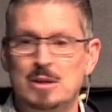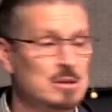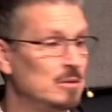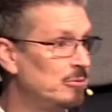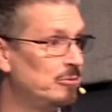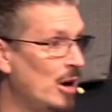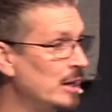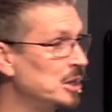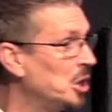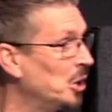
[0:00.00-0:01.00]
Friends,
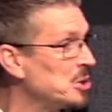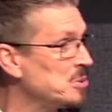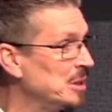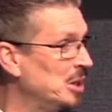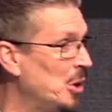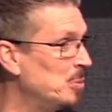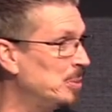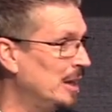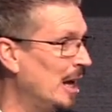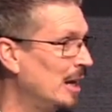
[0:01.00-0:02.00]
find encouragement and
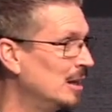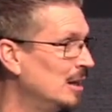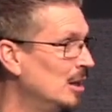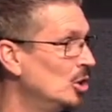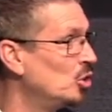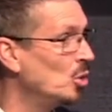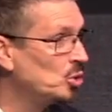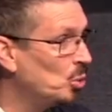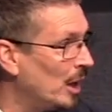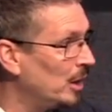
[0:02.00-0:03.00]
hope in that.
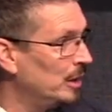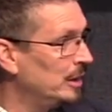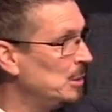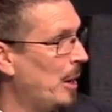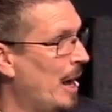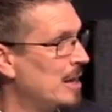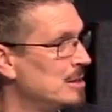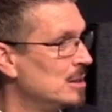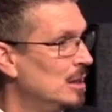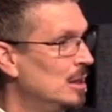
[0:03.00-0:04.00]
Don't dwell in the
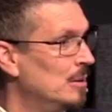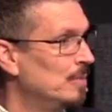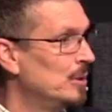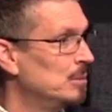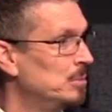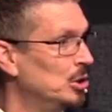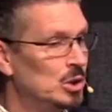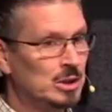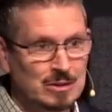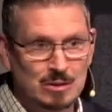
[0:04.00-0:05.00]
past, but
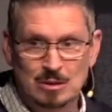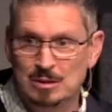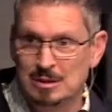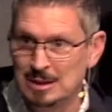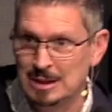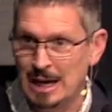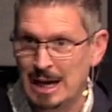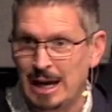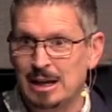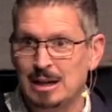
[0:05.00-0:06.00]
look to
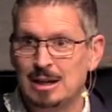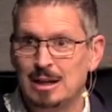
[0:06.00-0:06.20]
today.